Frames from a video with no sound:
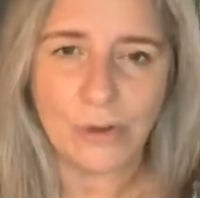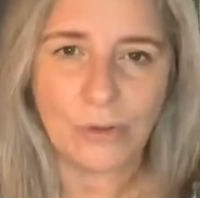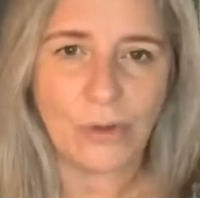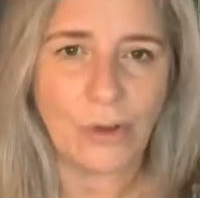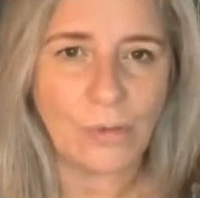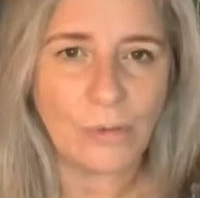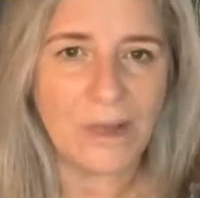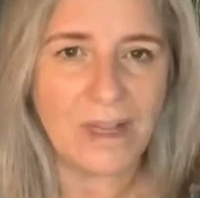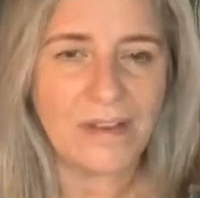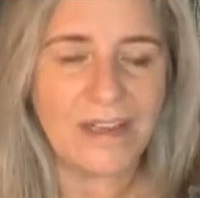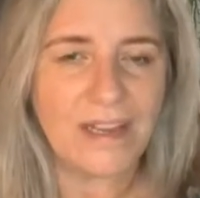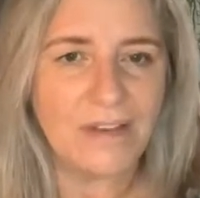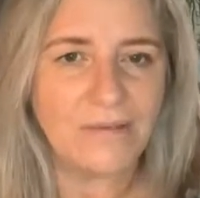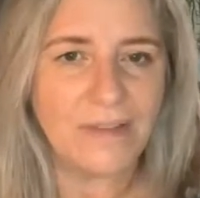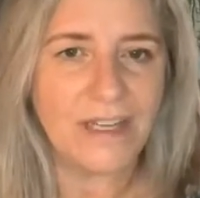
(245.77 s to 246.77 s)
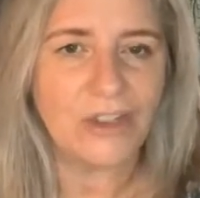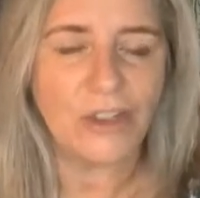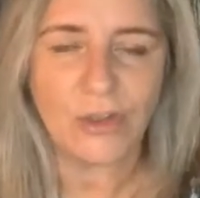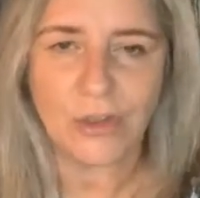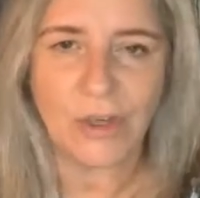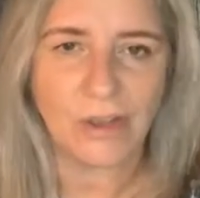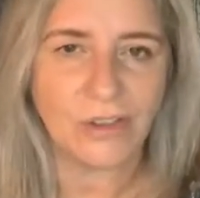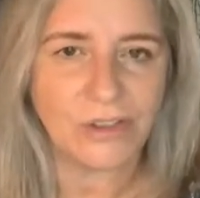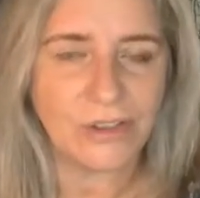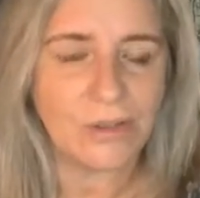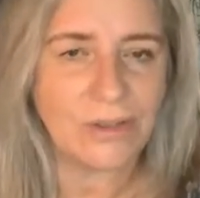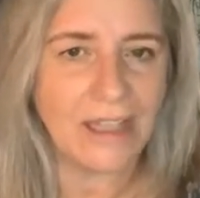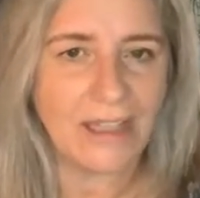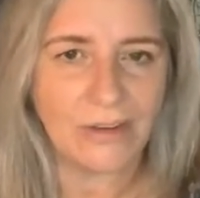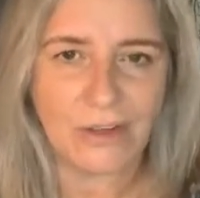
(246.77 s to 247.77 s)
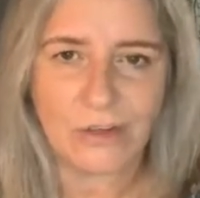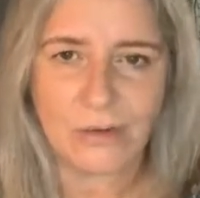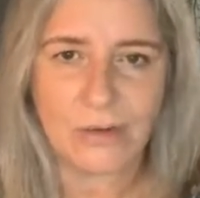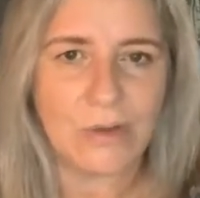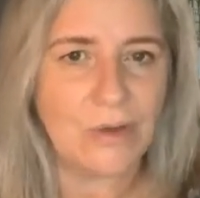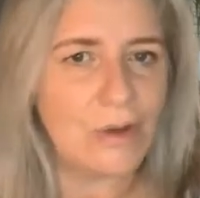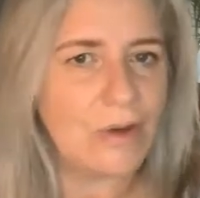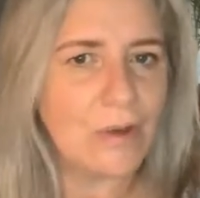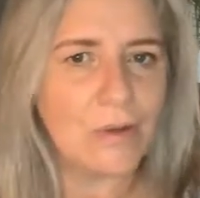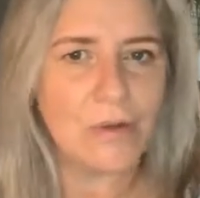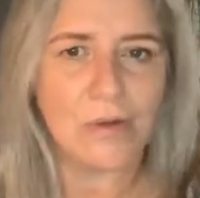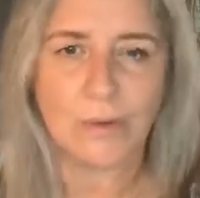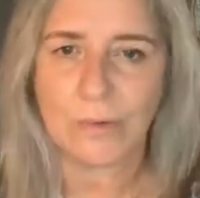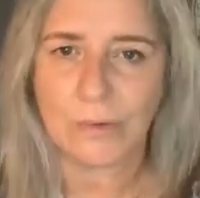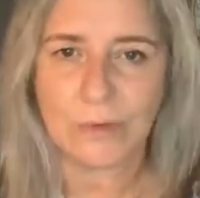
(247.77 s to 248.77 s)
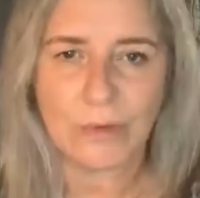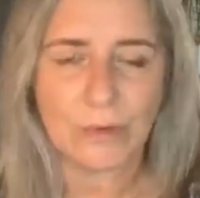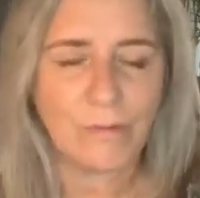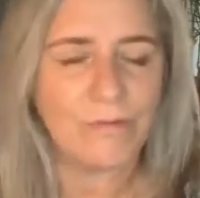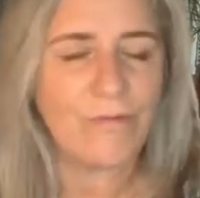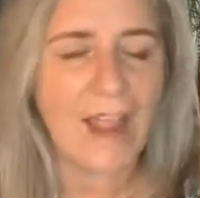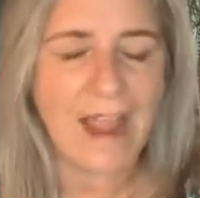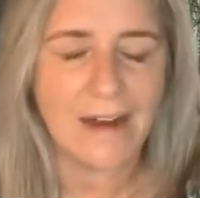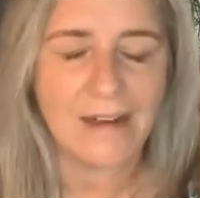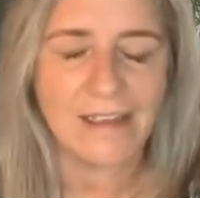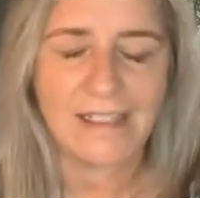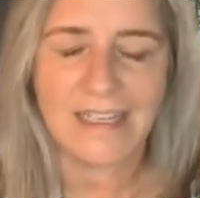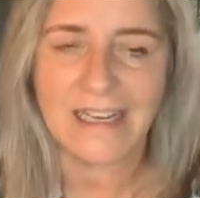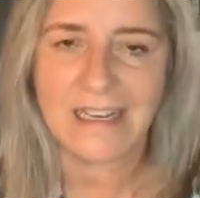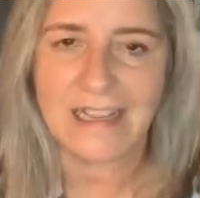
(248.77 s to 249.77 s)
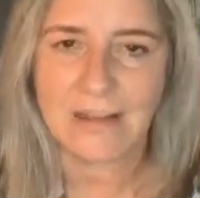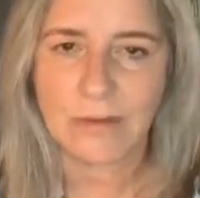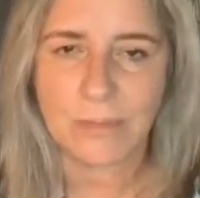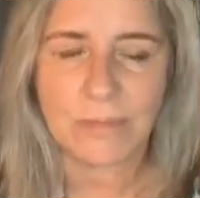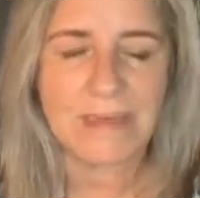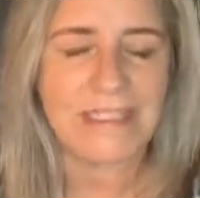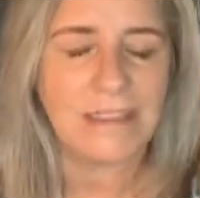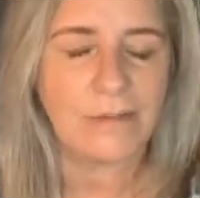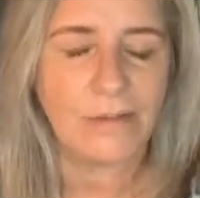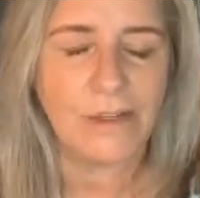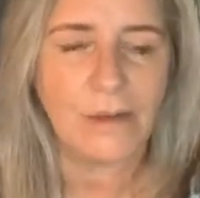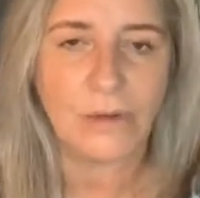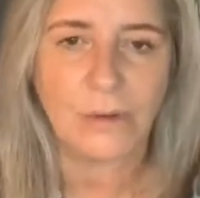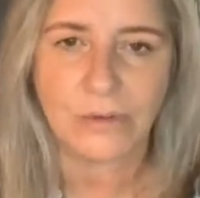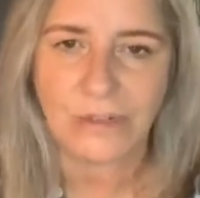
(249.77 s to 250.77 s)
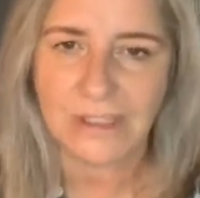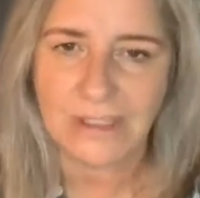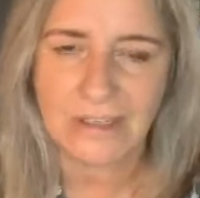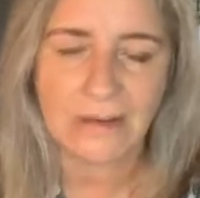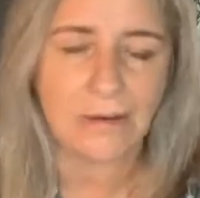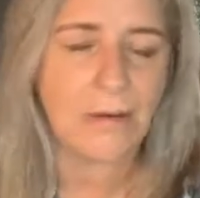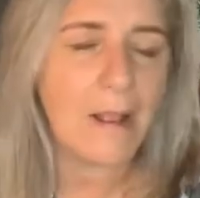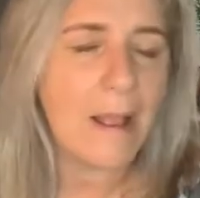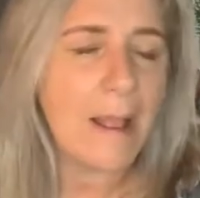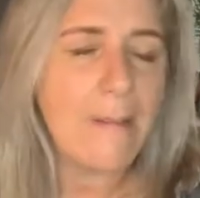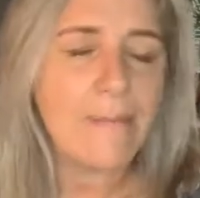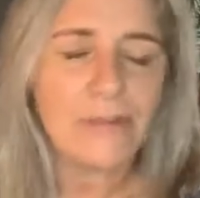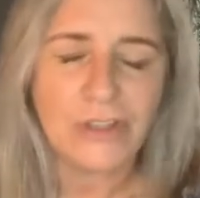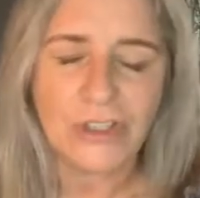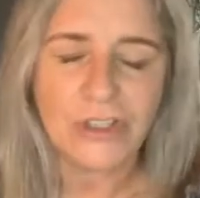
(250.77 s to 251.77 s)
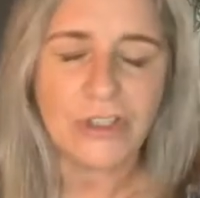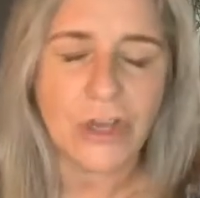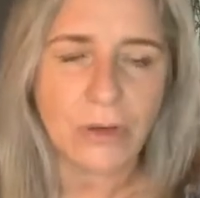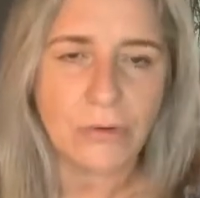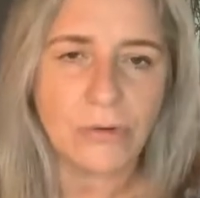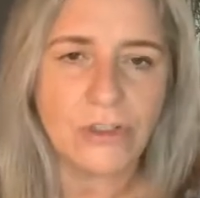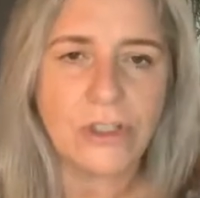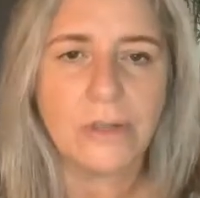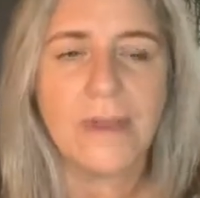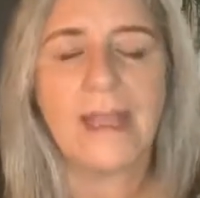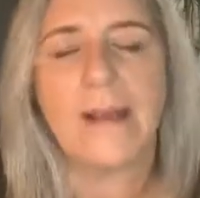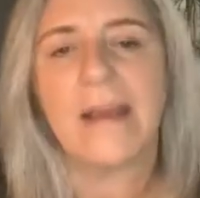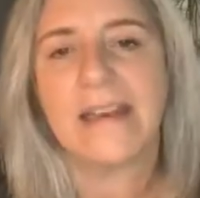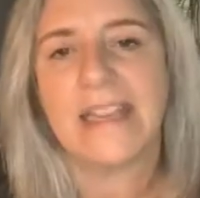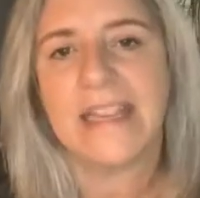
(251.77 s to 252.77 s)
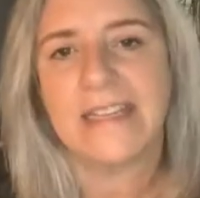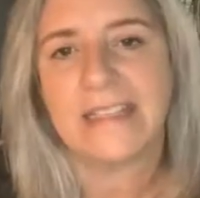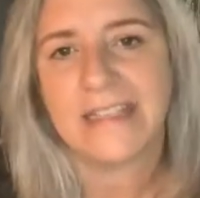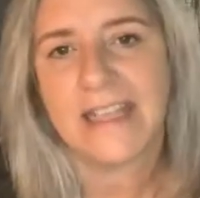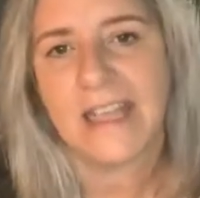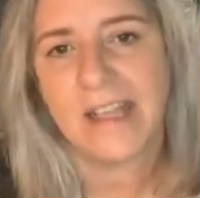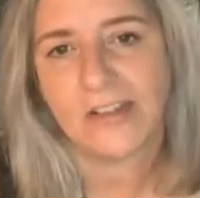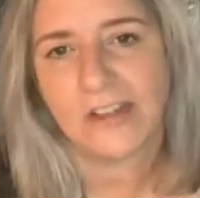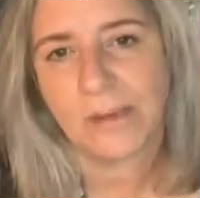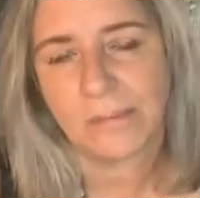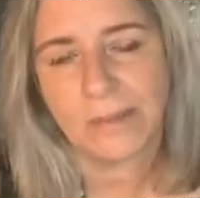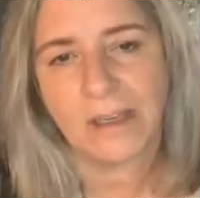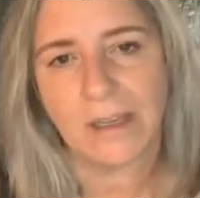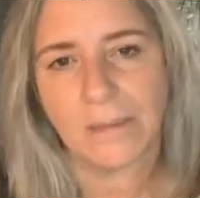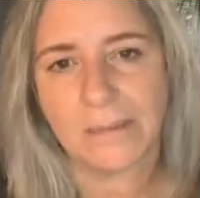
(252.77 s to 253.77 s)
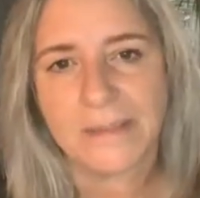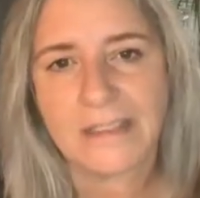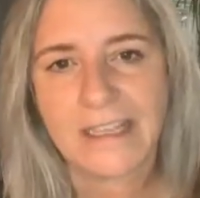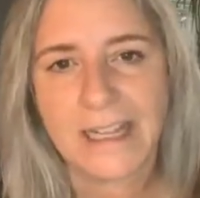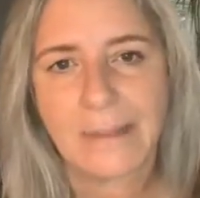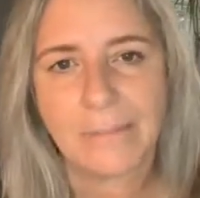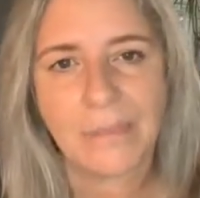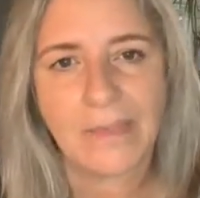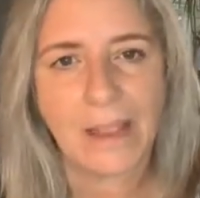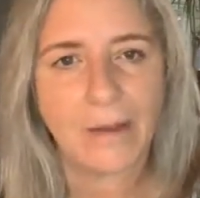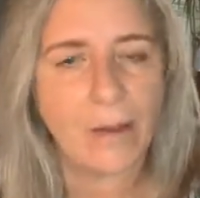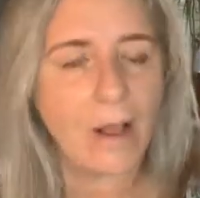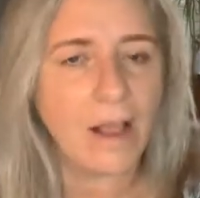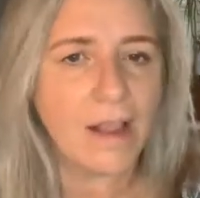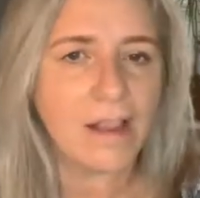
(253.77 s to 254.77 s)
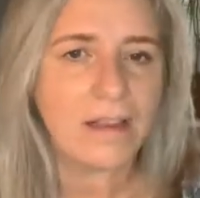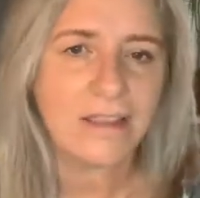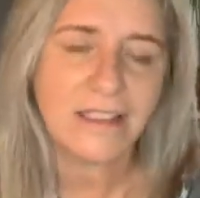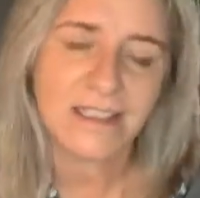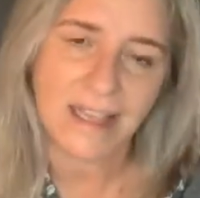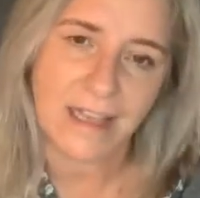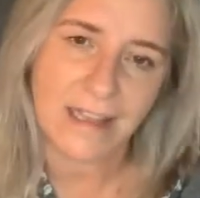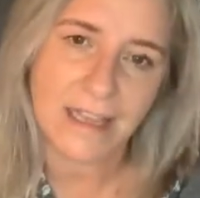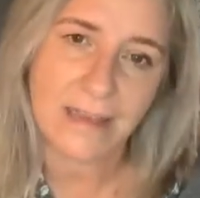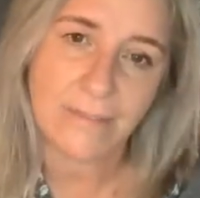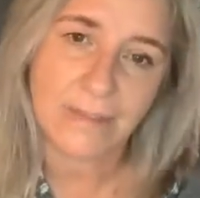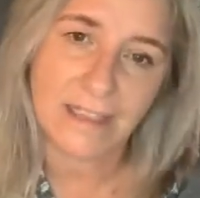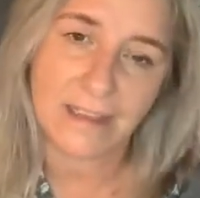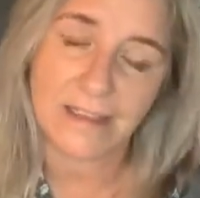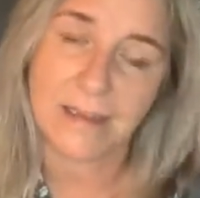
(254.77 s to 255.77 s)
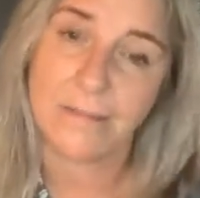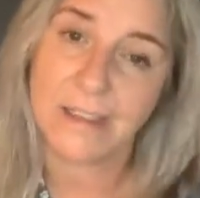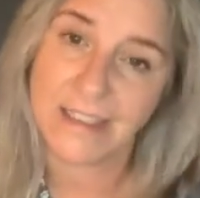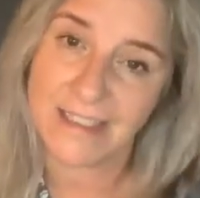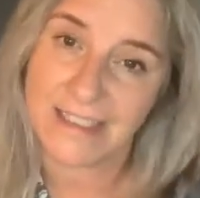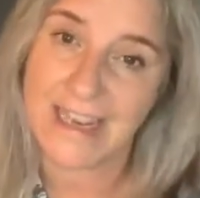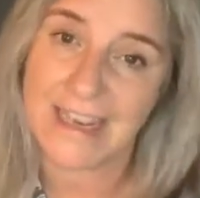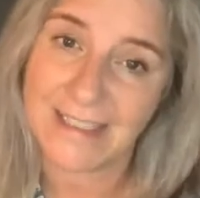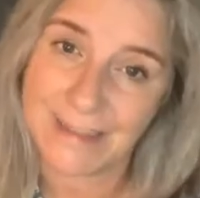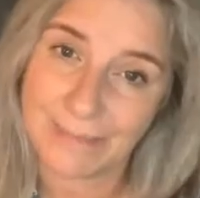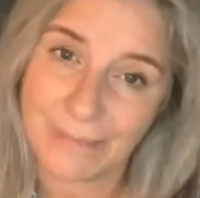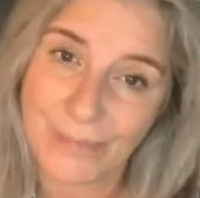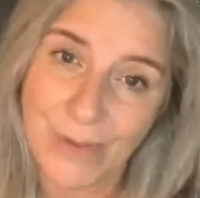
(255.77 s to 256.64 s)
You're not worthy of it. You can't do that. You know, you'll fail at it. It will be difficult. You know, just don't do it. And he's there jumping up and down. Now I can tell him to sit,